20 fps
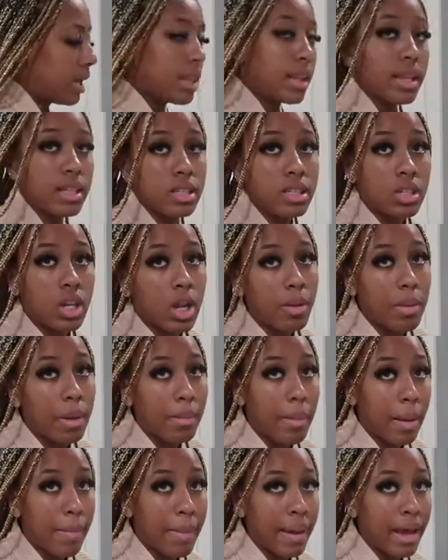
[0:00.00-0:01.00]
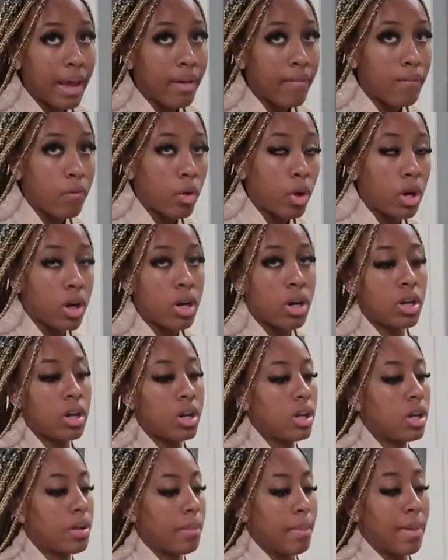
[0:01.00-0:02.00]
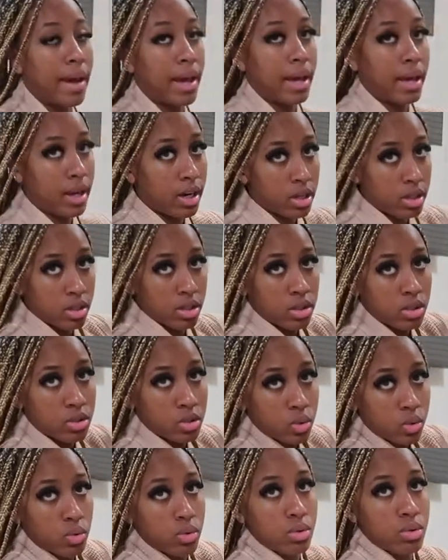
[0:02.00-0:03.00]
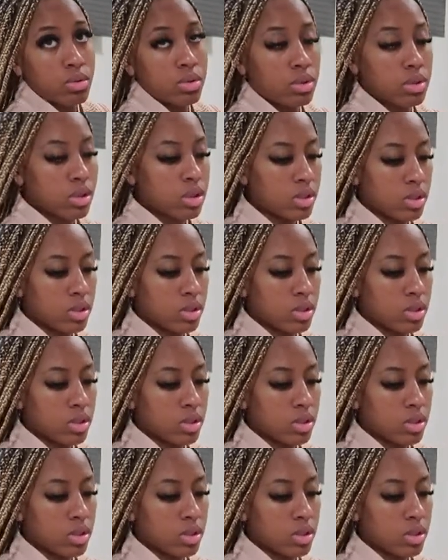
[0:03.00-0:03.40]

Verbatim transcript: this is gonna be my bag for my hair tools